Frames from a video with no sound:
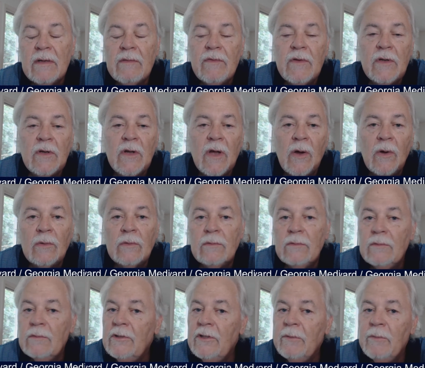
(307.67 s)
If you
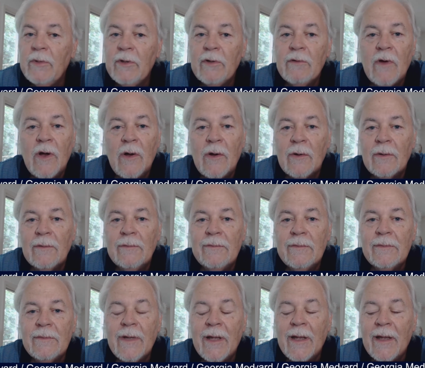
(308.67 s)
don't, you move on,
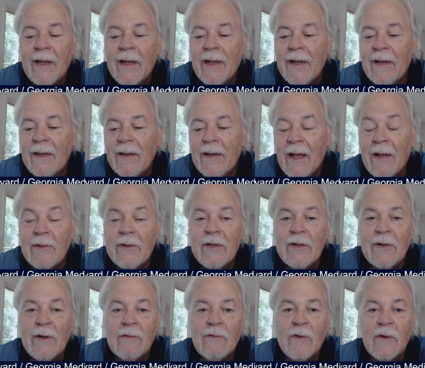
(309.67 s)
and I'll
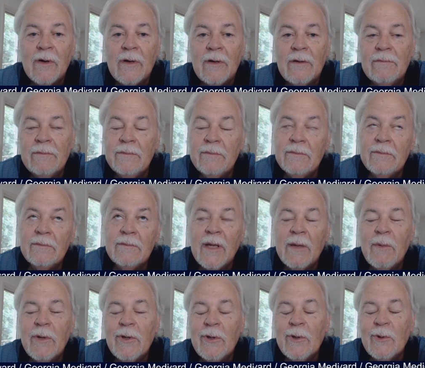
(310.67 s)
get over it, and
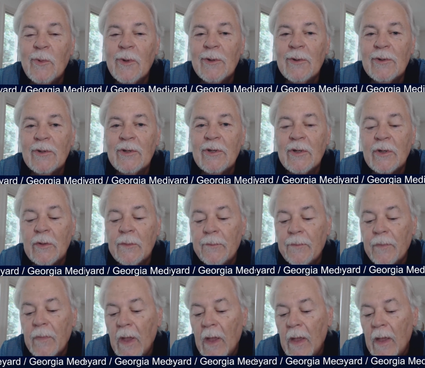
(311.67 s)
maybe you will too.
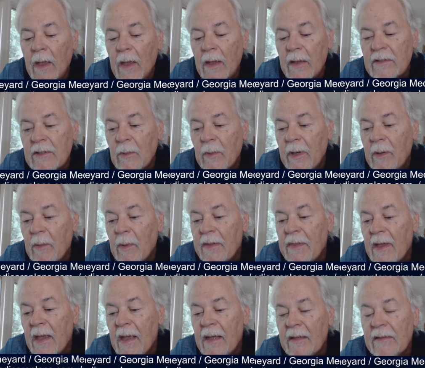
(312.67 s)
So anyway,
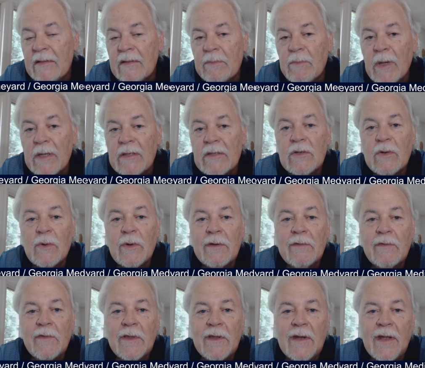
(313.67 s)
that's my story
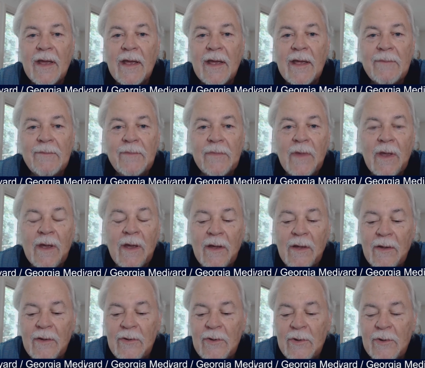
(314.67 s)
for the day.
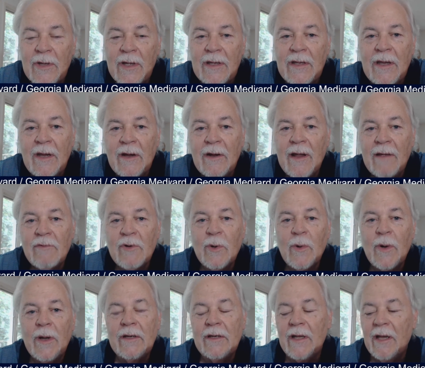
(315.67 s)
You take care. Have a
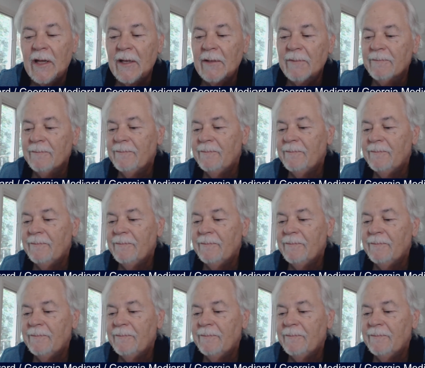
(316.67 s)
great day.